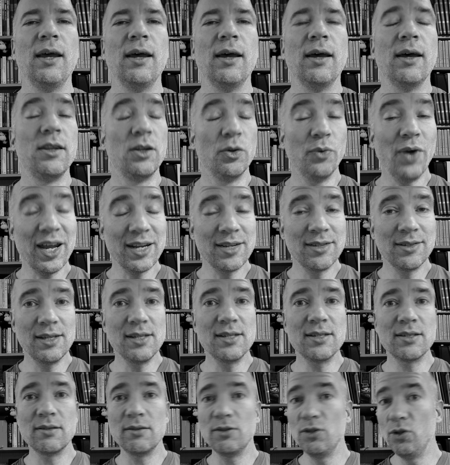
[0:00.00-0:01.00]
The rest
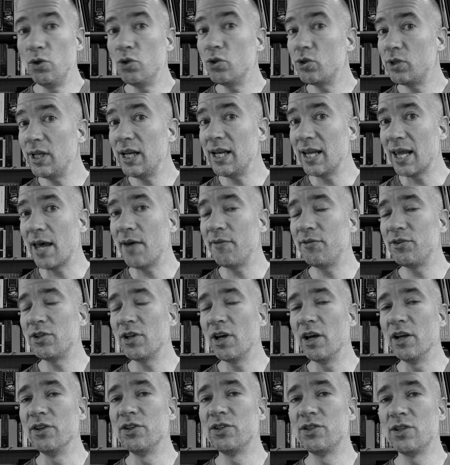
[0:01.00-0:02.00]
is usually left
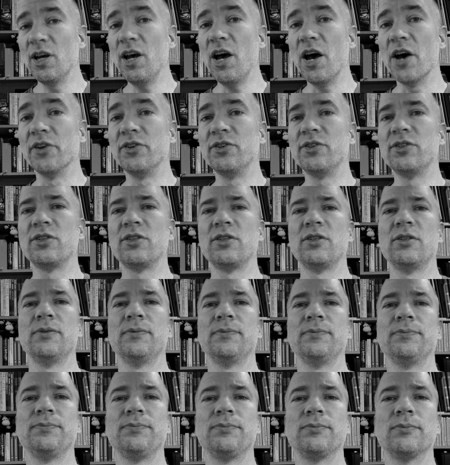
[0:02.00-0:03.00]
untouched.
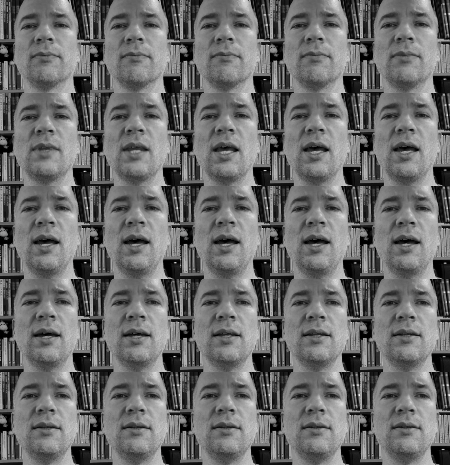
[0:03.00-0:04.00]

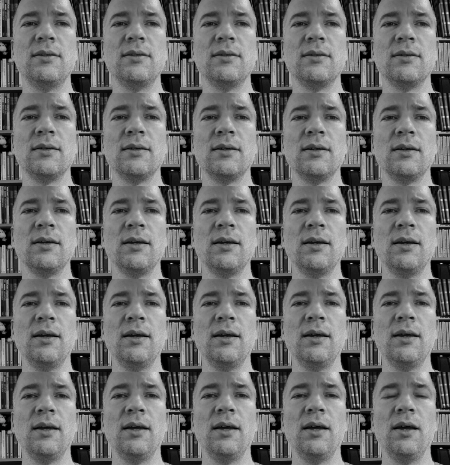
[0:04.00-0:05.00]
And
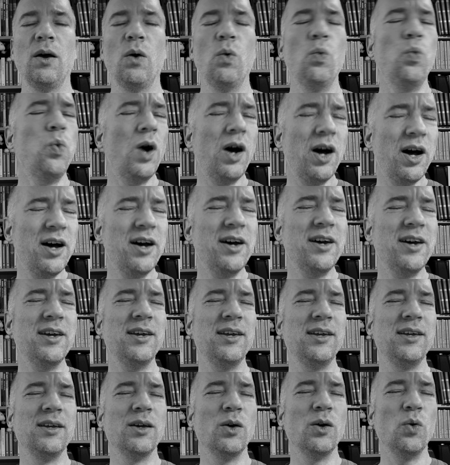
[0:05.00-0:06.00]

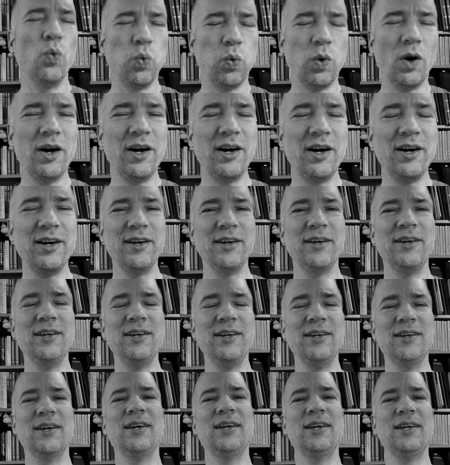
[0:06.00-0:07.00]
why
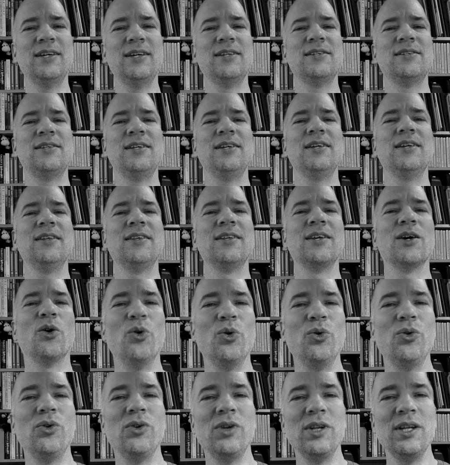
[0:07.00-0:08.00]
is he the
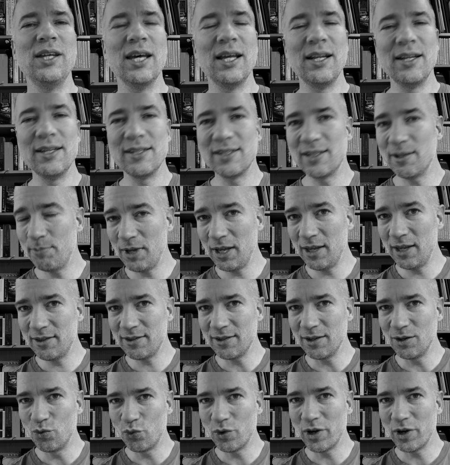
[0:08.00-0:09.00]
only
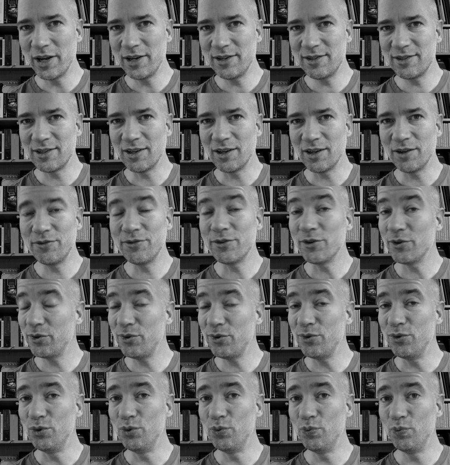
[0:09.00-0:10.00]
Elizabethan writer for
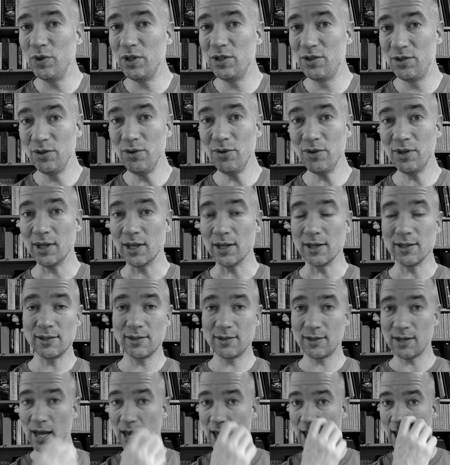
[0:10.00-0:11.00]
whom we do
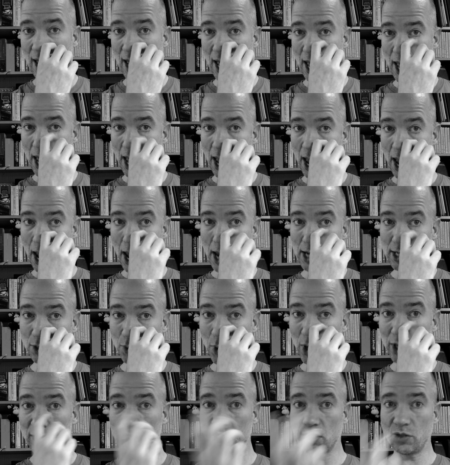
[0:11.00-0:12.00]
this? It's
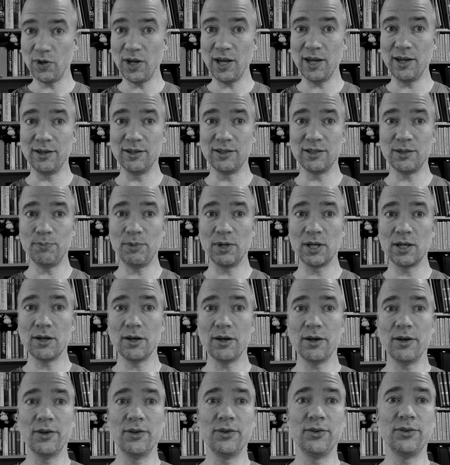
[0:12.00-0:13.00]
quite strange
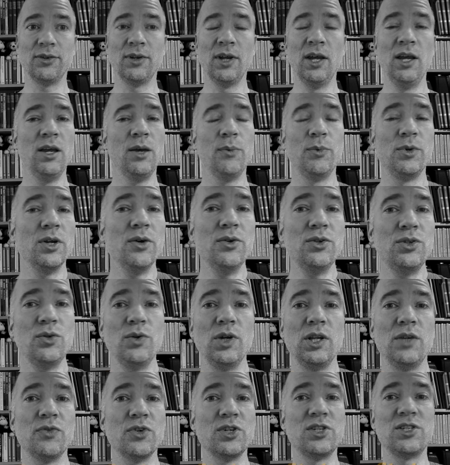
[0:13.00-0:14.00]
because we don't do
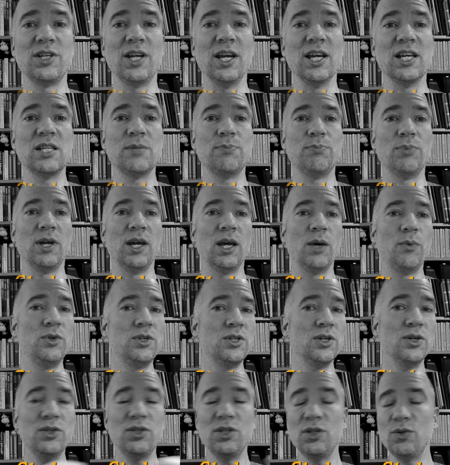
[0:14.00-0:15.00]
it for Shakespeare, we
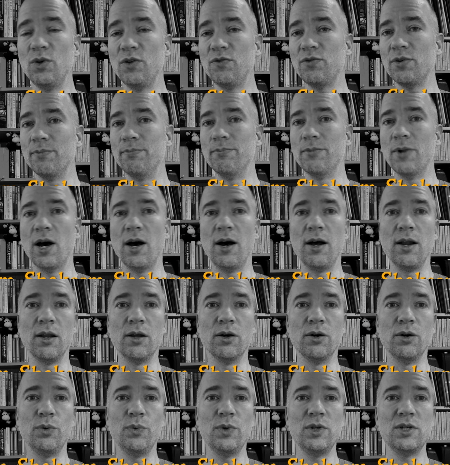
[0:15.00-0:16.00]
don't do it for
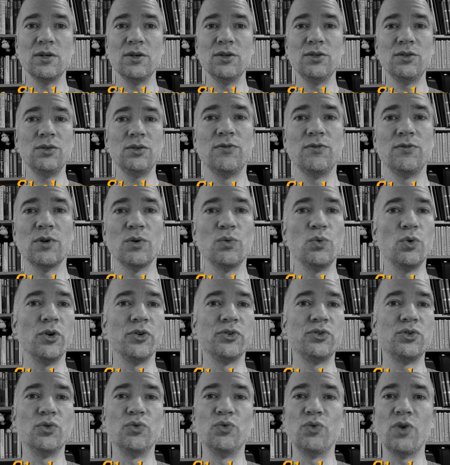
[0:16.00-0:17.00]
Marlowe, we don't for
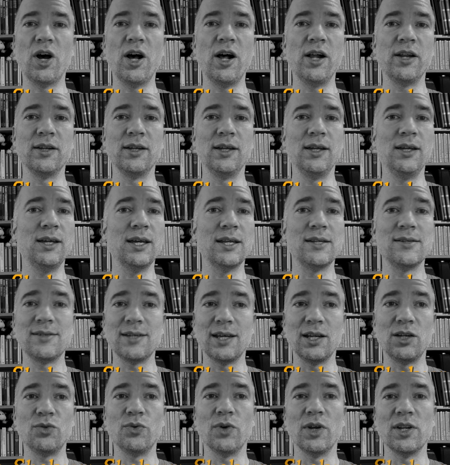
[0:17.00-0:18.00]
Walter Raleigh,
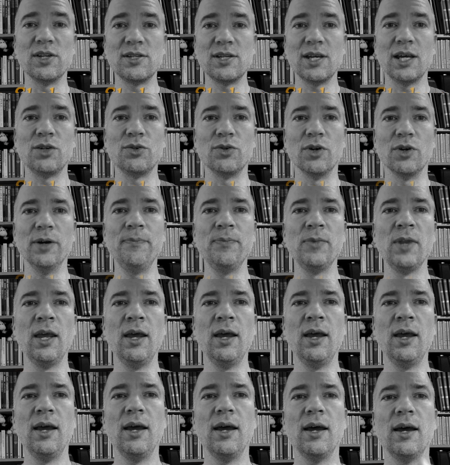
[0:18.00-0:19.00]
etc., etc.
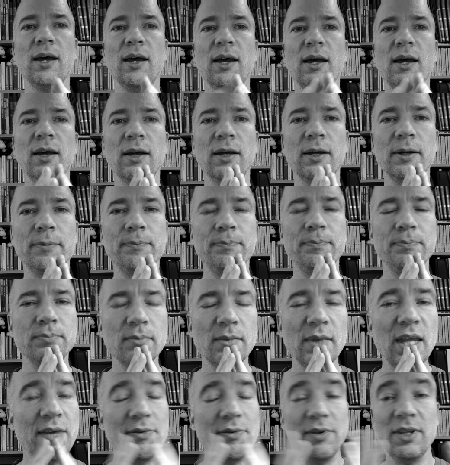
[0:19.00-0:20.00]

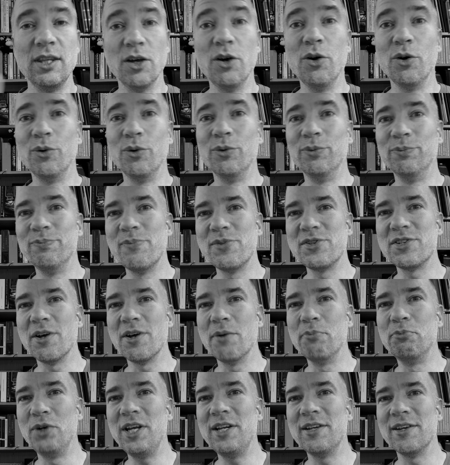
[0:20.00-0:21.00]
Even though
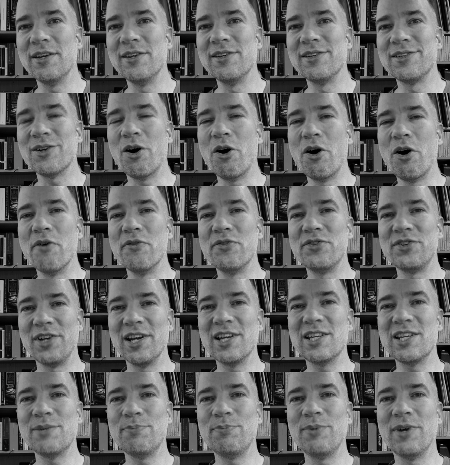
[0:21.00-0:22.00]
some readers of
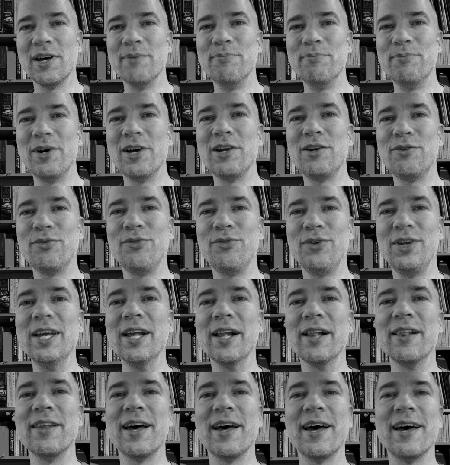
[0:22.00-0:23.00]
Shakespeare might
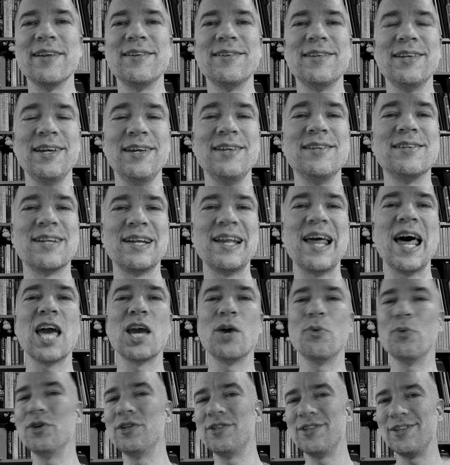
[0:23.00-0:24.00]
feel that his
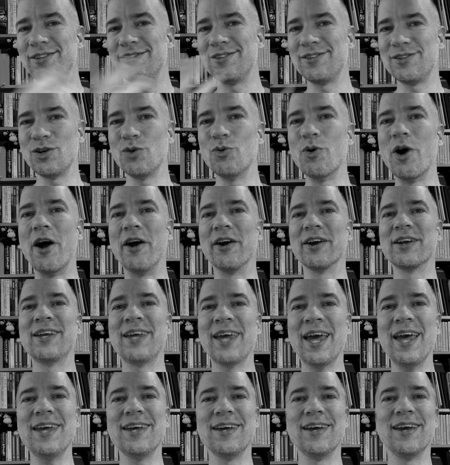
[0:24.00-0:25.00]
language is so
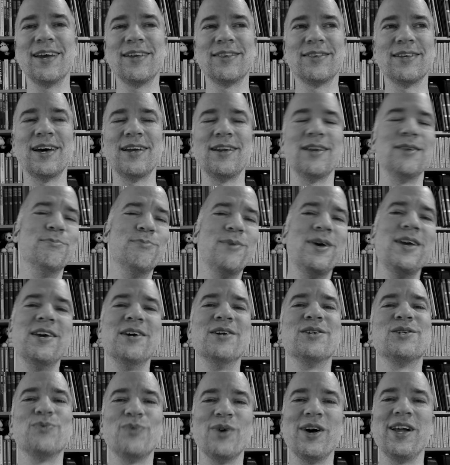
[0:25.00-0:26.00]
archaic that it may
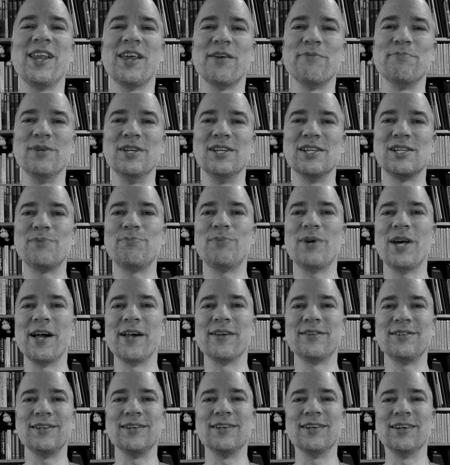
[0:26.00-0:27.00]
as well have been
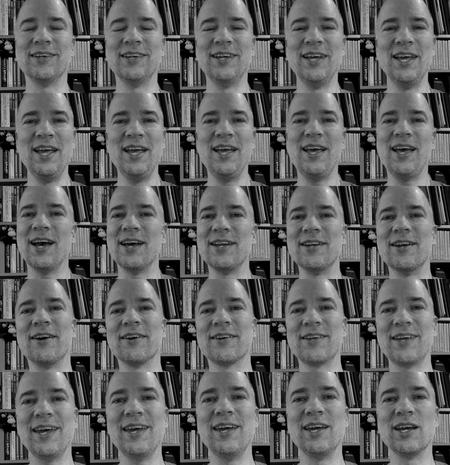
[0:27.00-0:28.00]
spelt in an
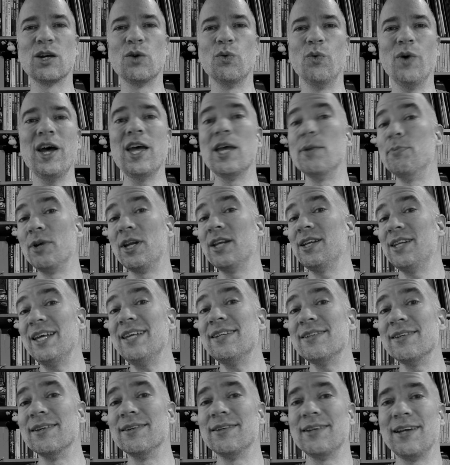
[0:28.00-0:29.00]
archaic way, but it
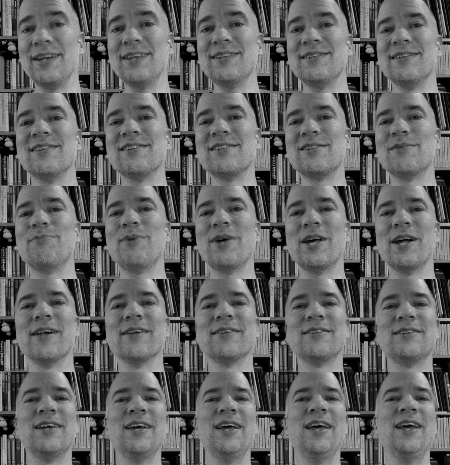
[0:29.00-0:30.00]
isn't. It isn't
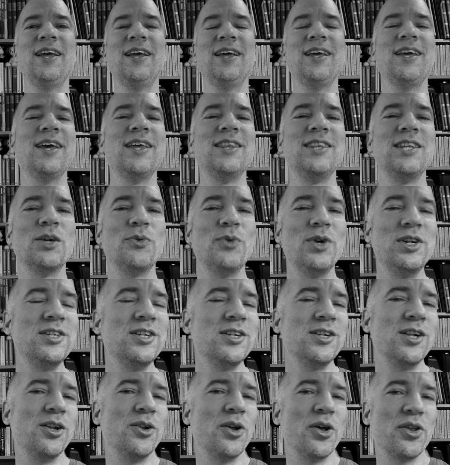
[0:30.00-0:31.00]
spelt in the
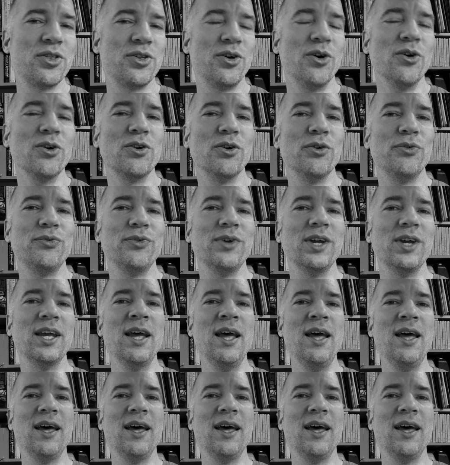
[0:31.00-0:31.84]
original orthography.